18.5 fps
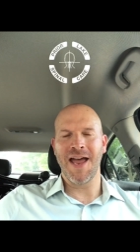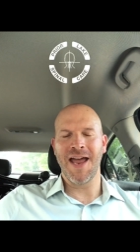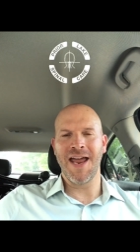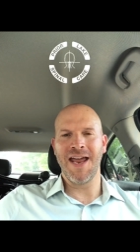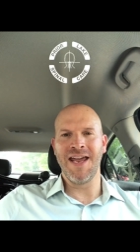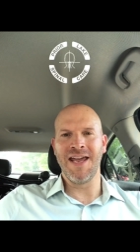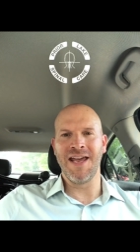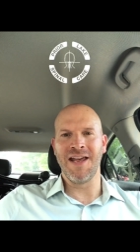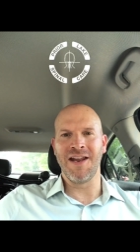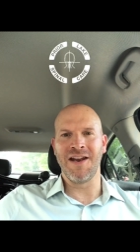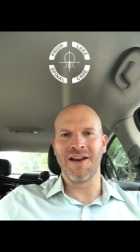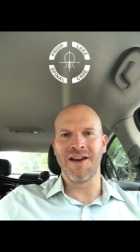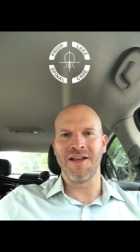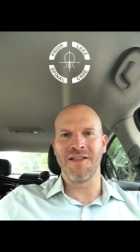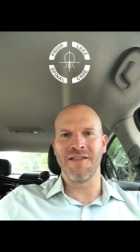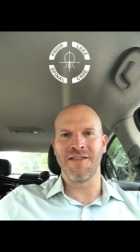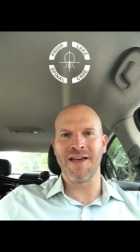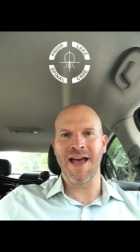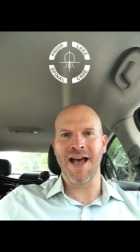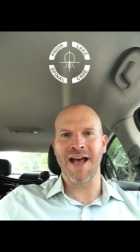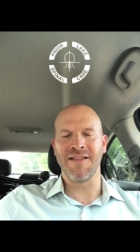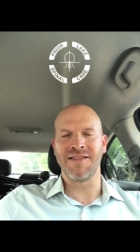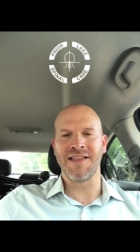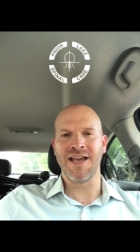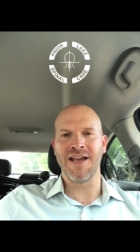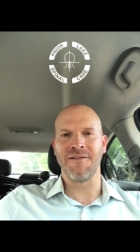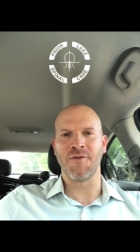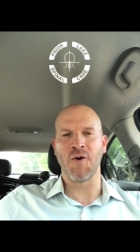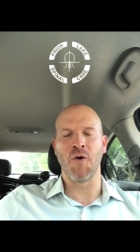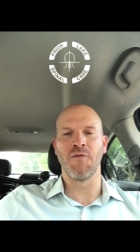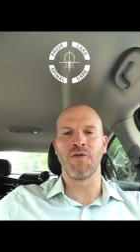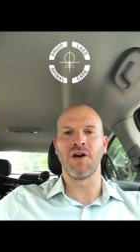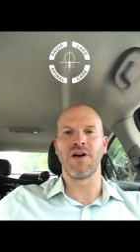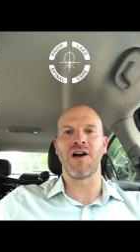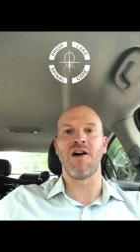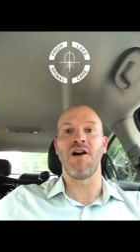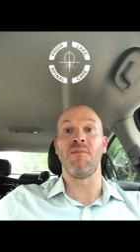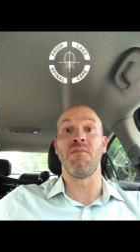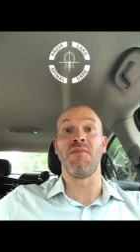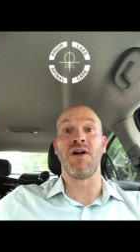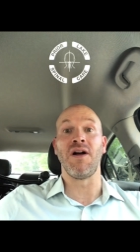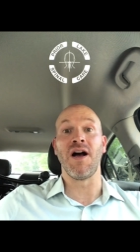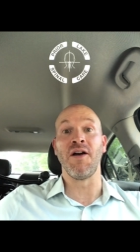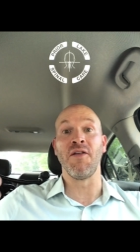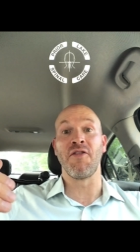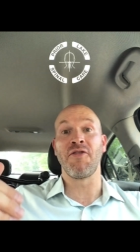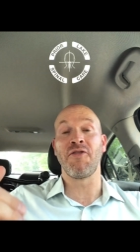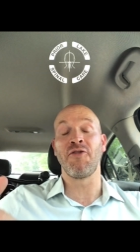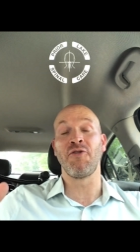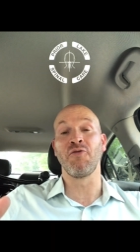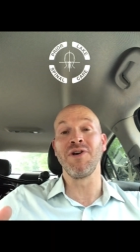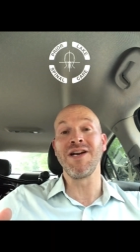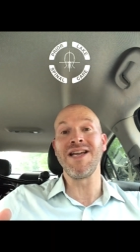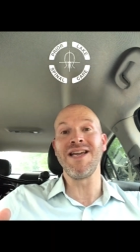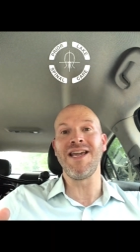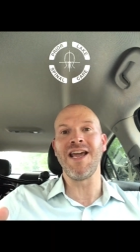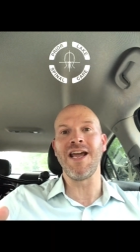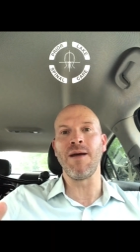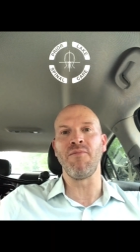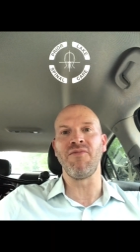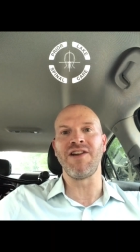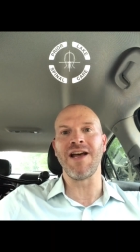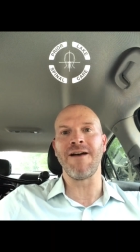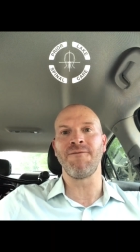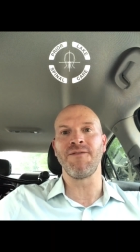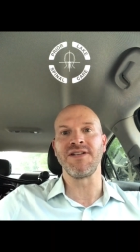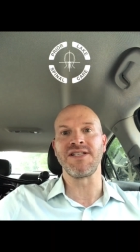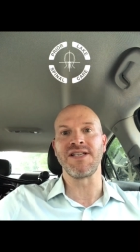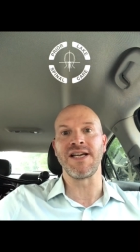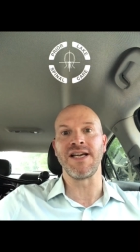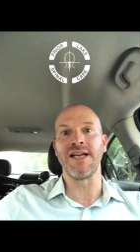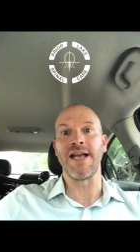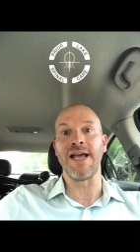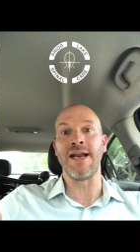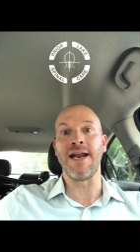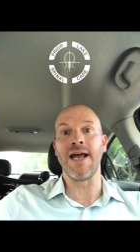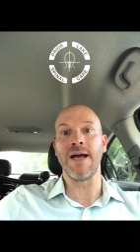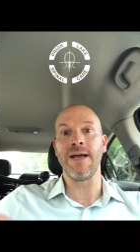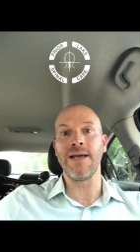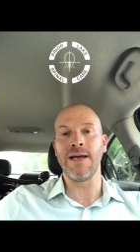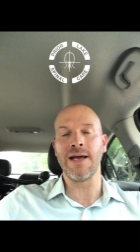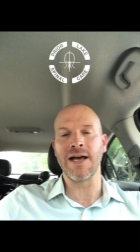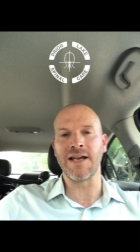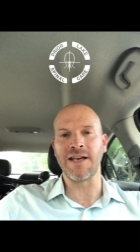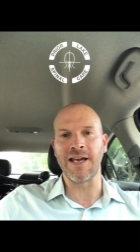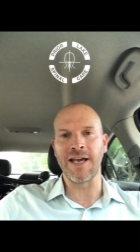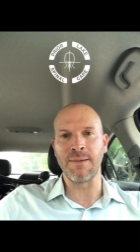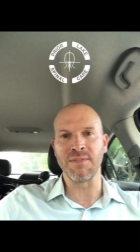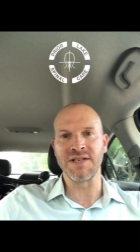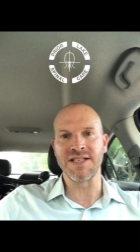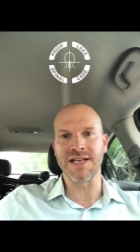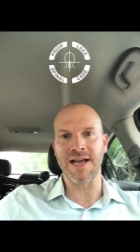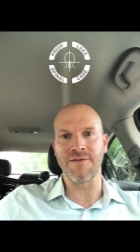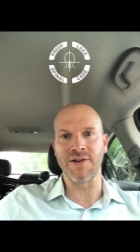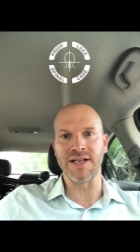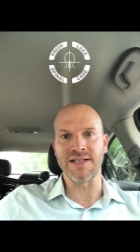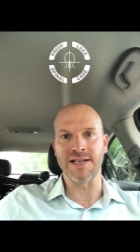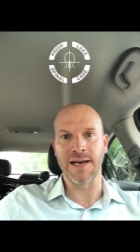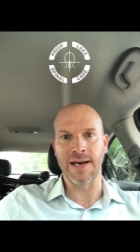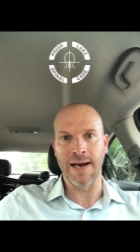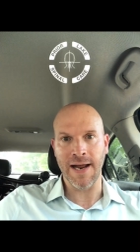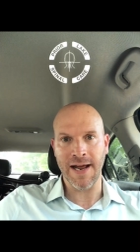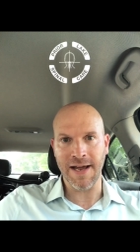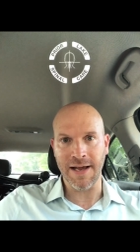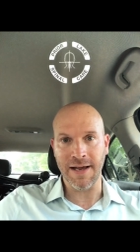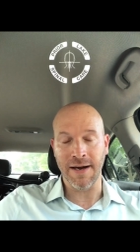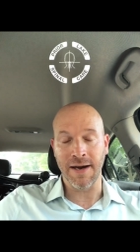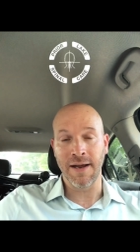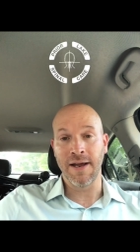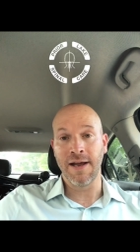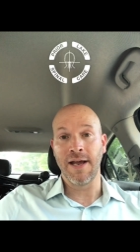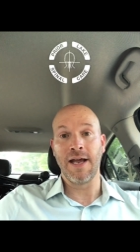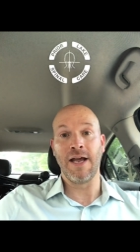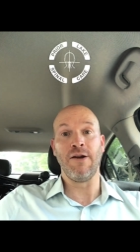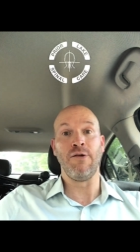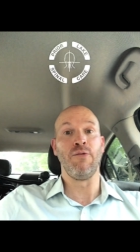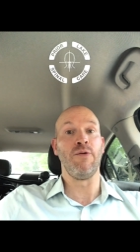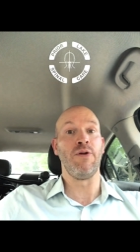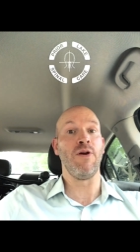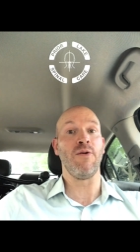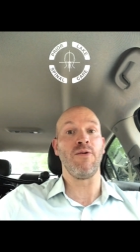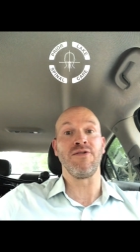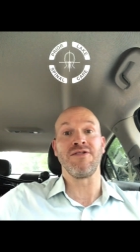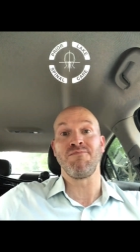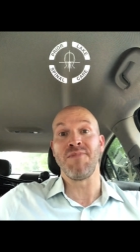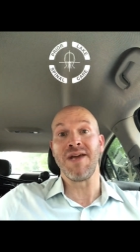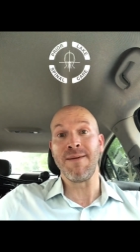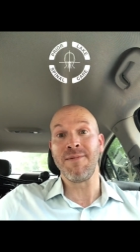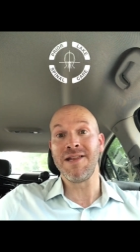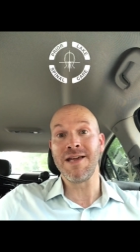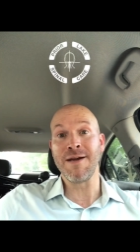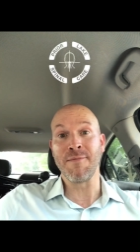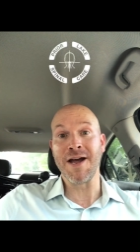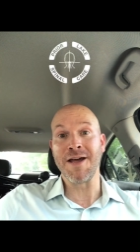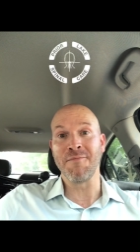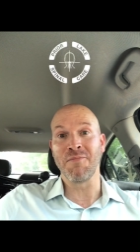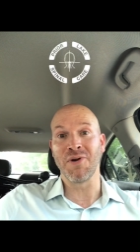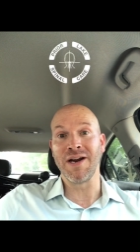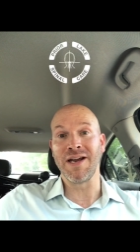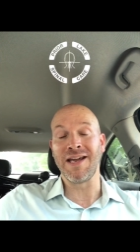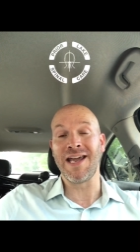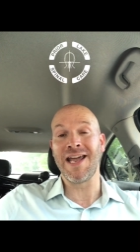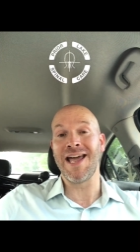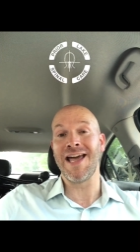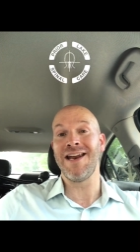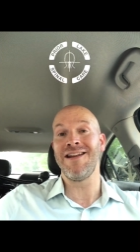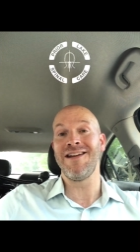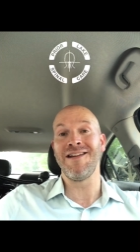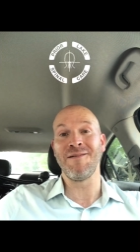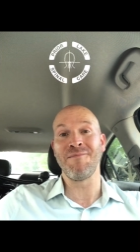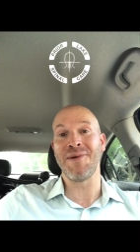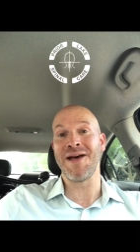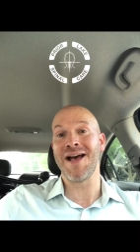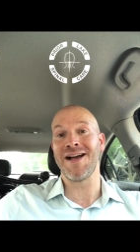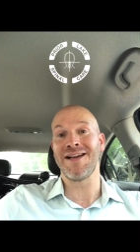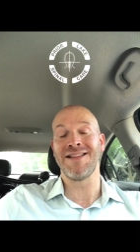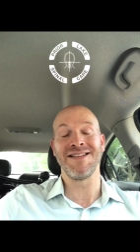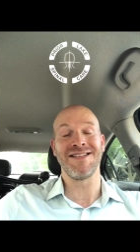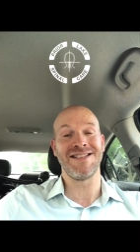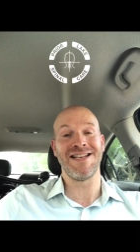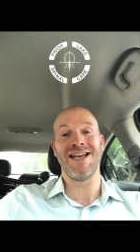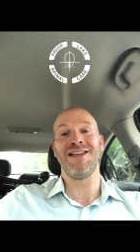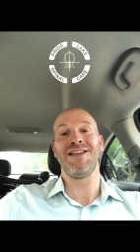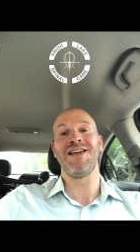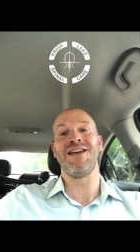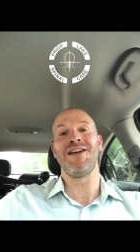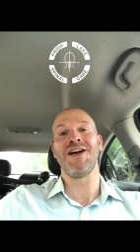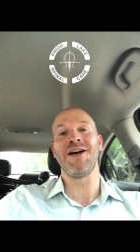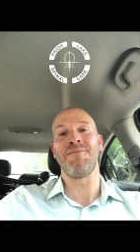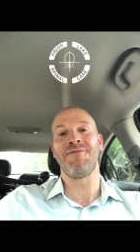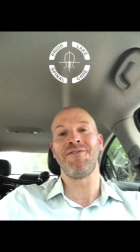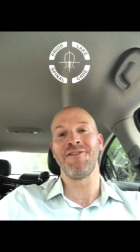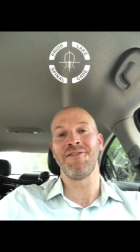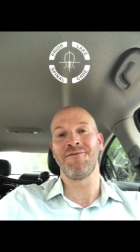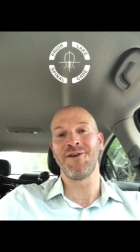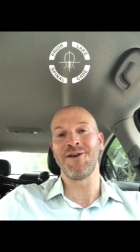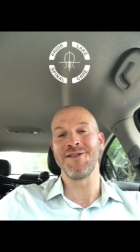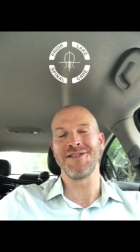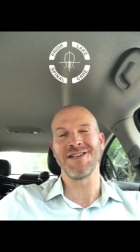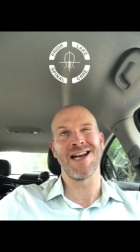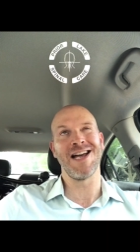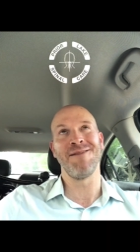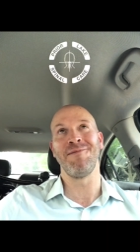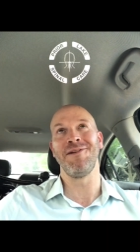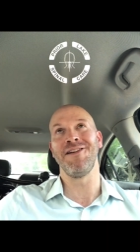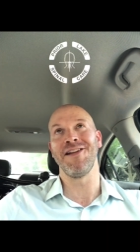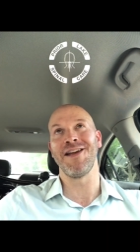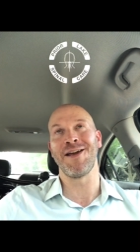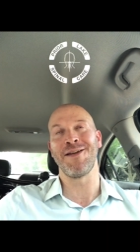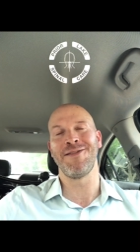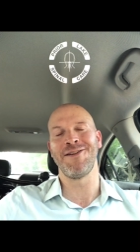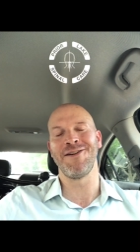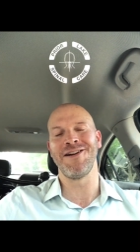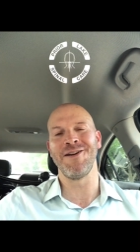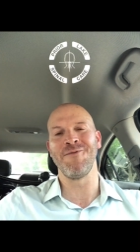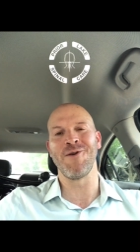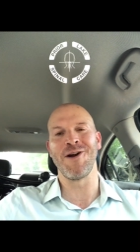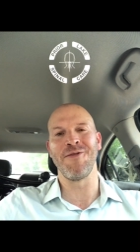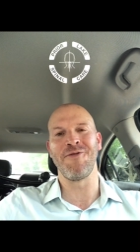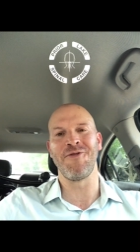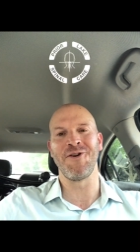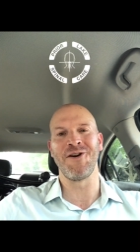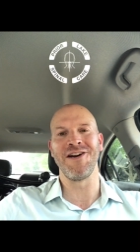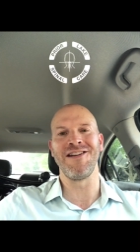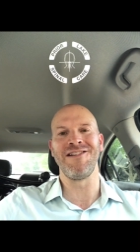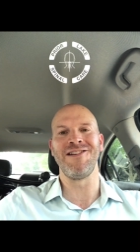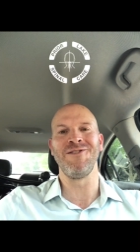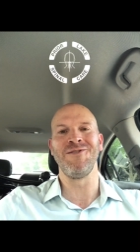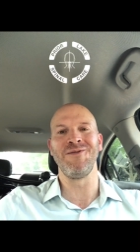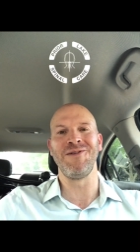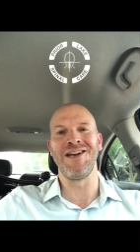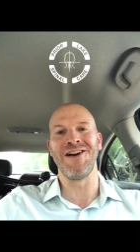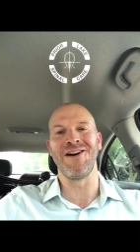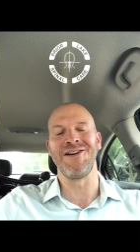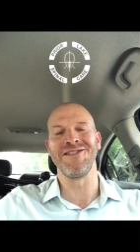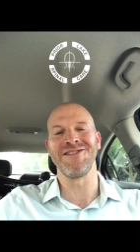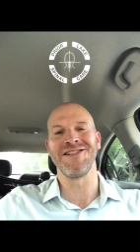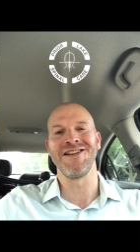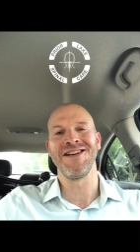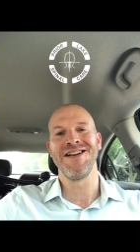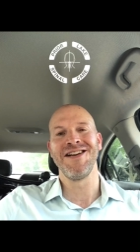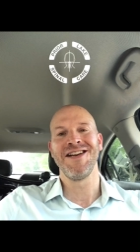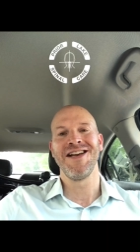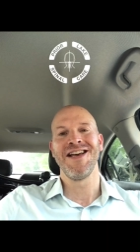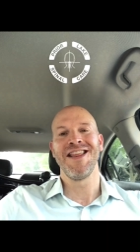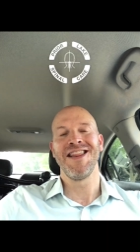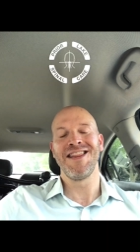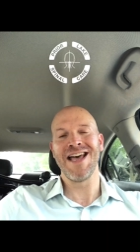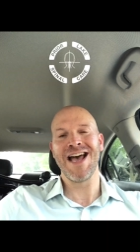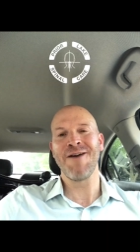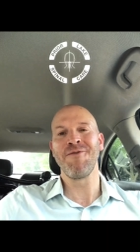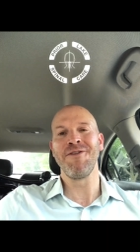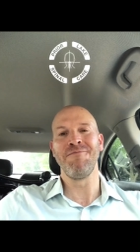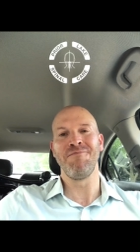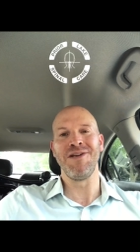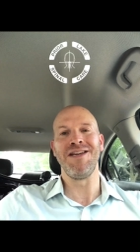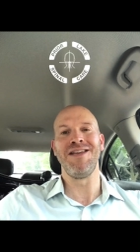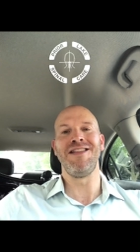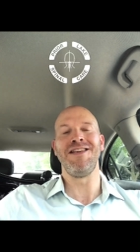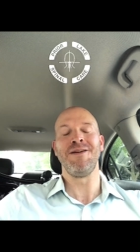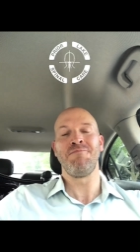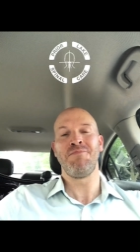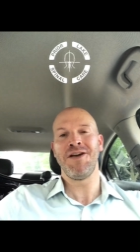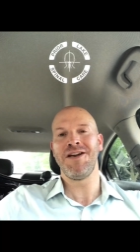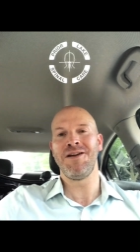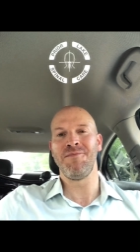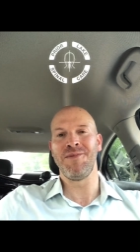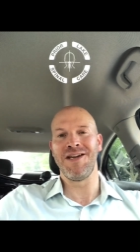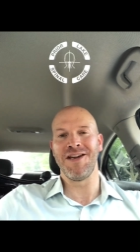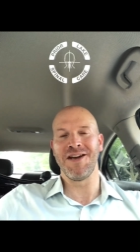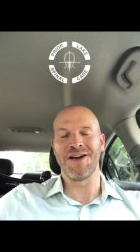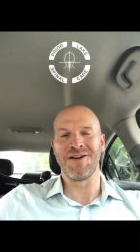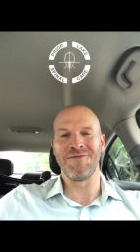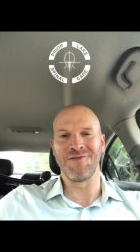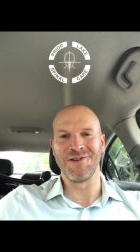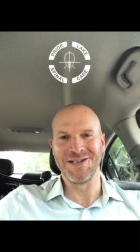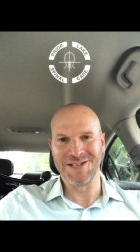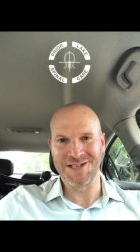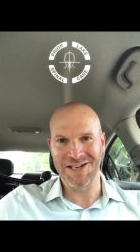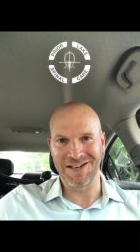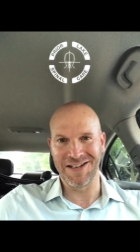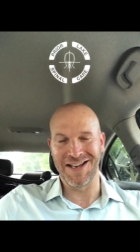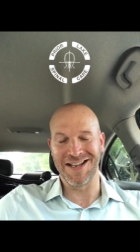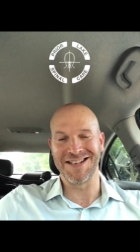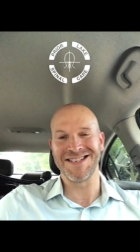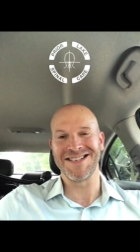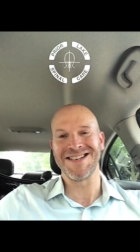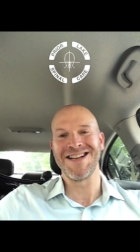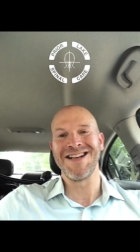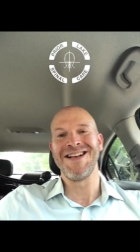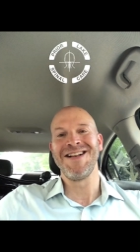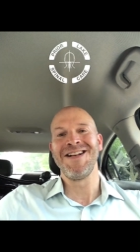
in that they have overcome a three game deficit. And now you got game seven tonight. And who knows, maybe they might bring Canada back the Stanley Cup for the first time in like 31, 32 years. That would be the epitome of resilience.